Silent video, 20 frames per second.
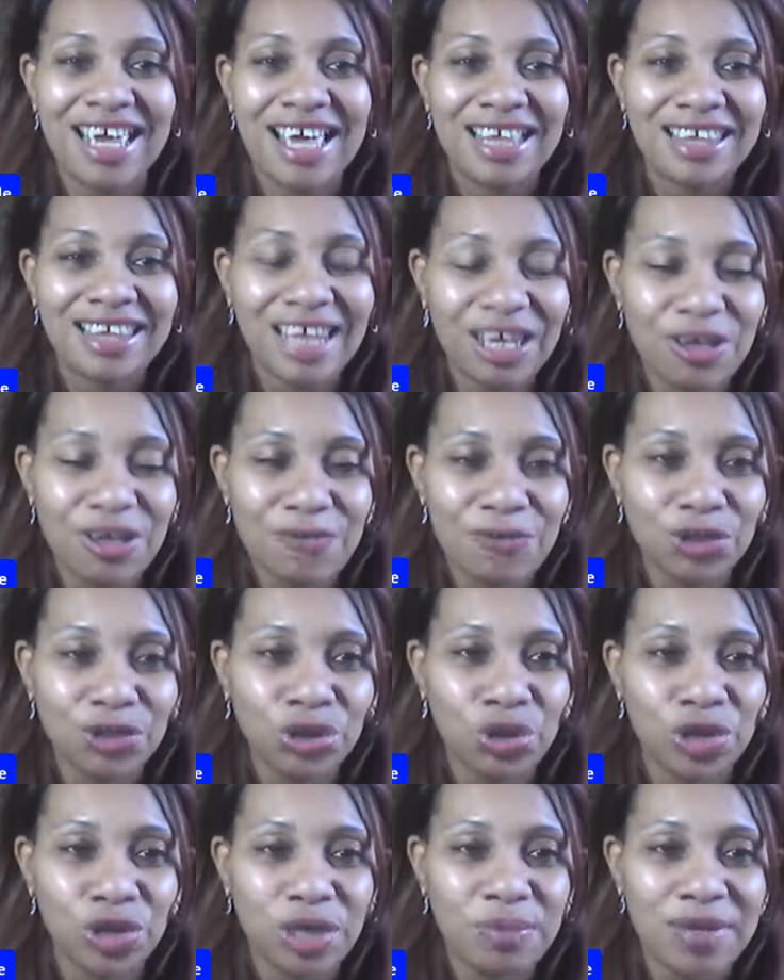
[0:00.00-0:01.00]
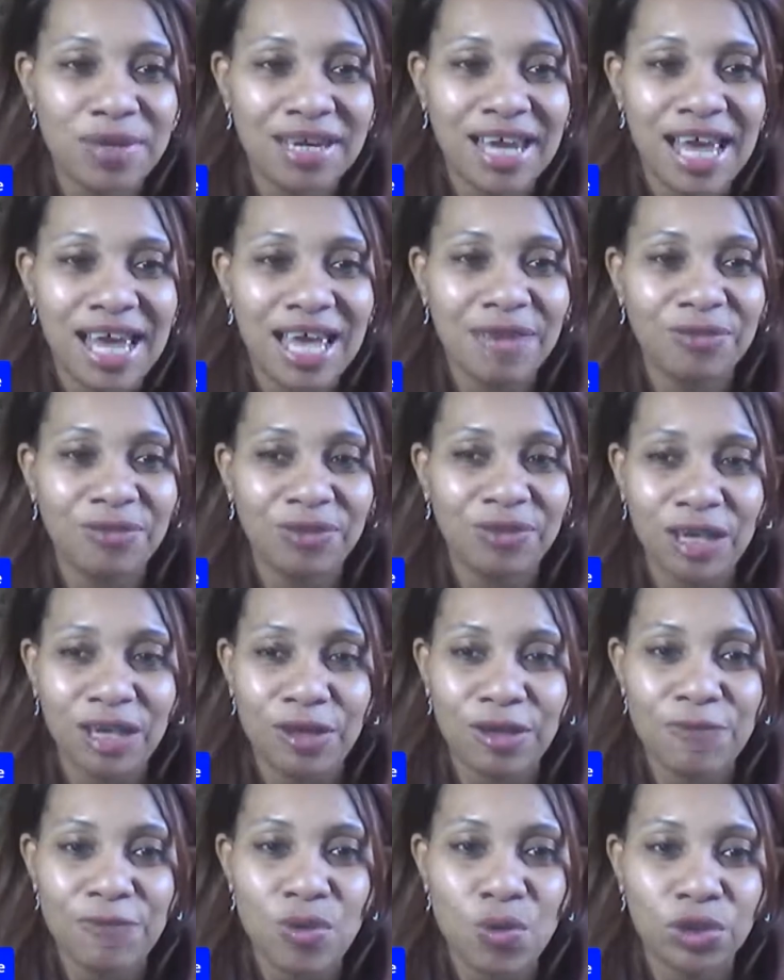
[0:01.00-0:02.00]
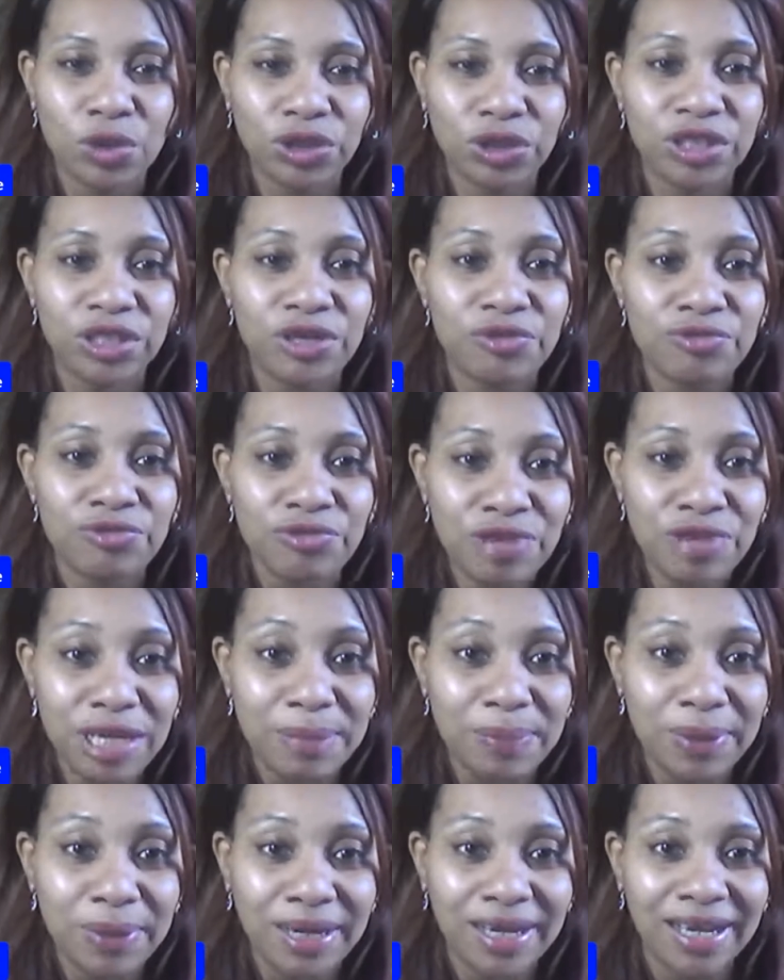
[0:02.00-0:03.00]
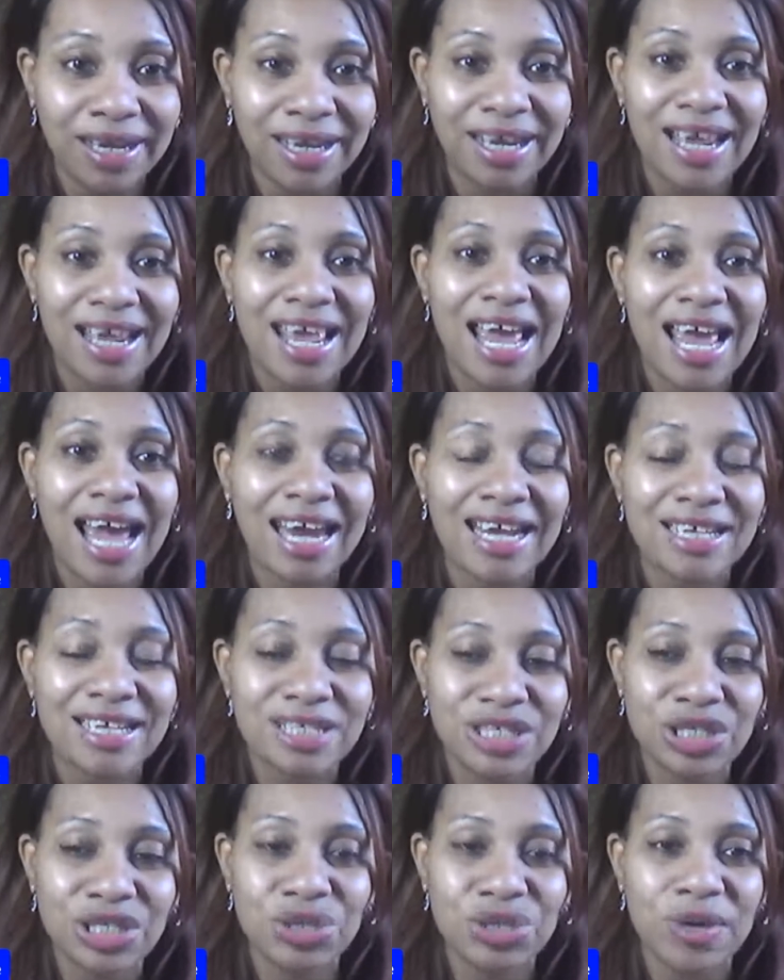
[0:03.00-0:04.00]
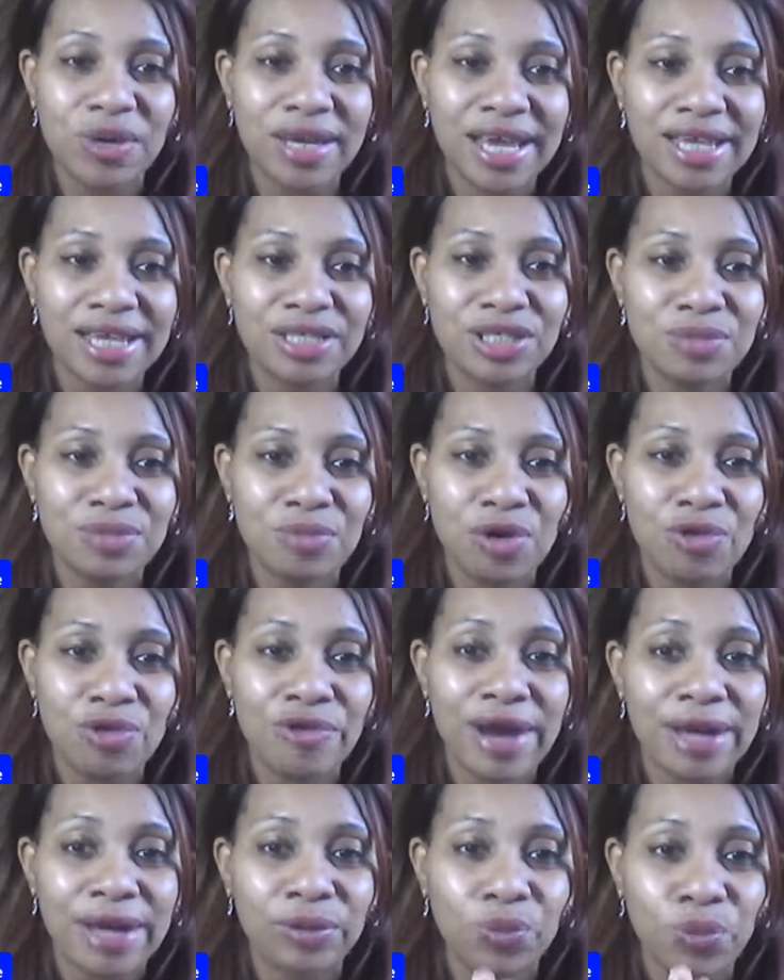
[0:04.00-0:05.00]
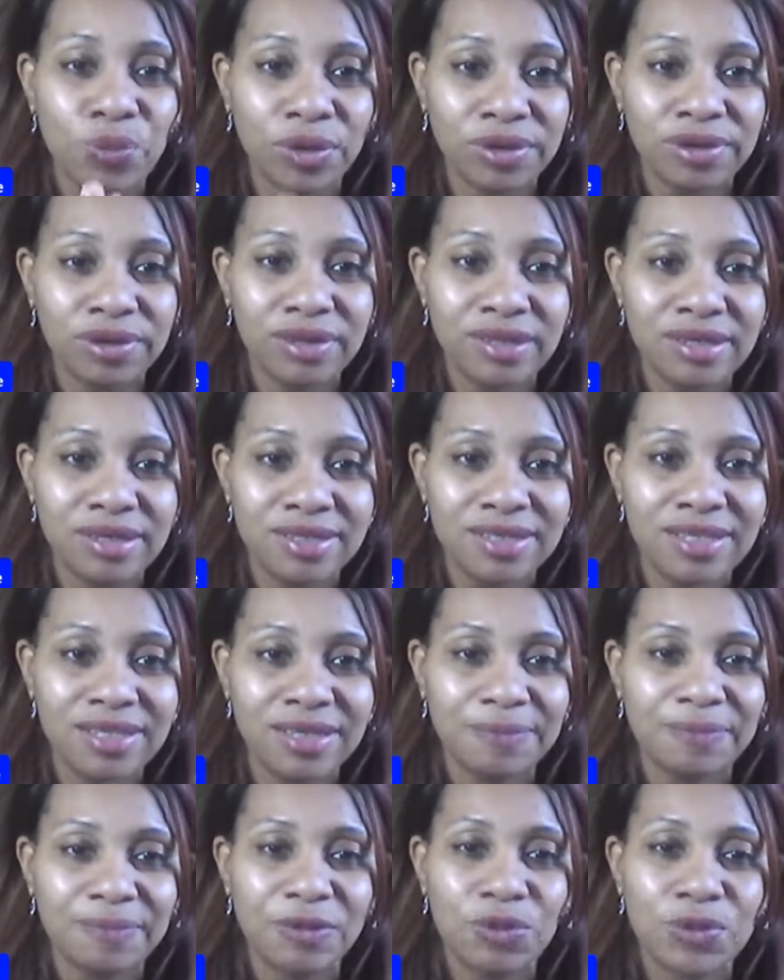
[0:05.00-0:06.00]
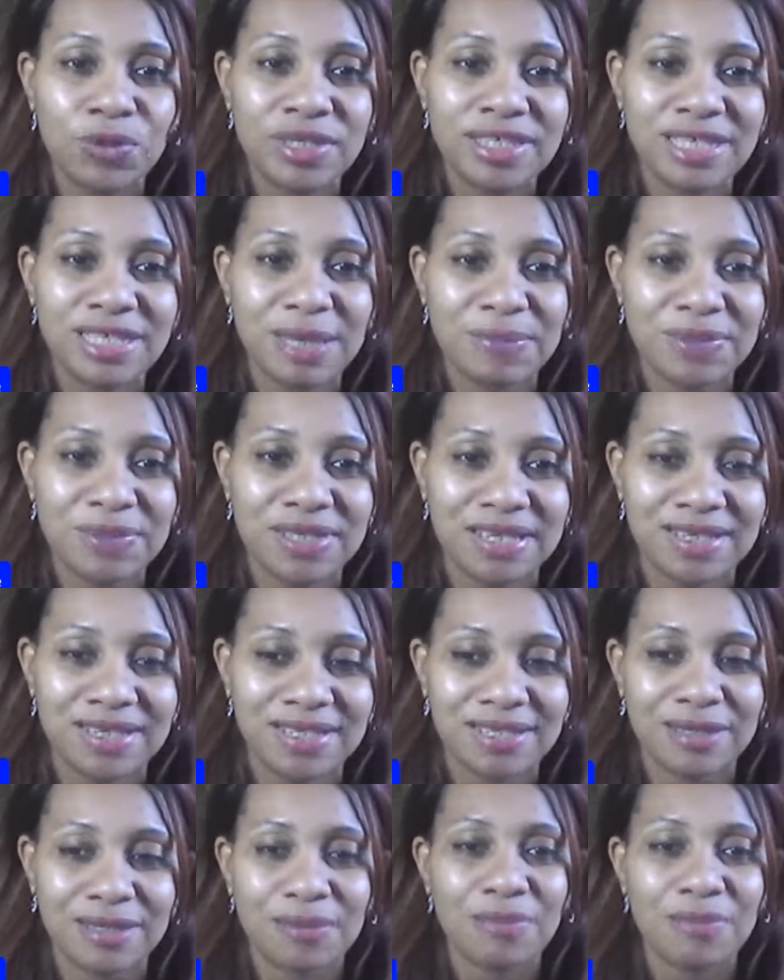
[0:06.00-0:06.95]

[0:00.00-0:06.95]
Thank you for joining me live. Thank you for watching the replay. And I'll see you again tomorrow at 1:30 with step 6.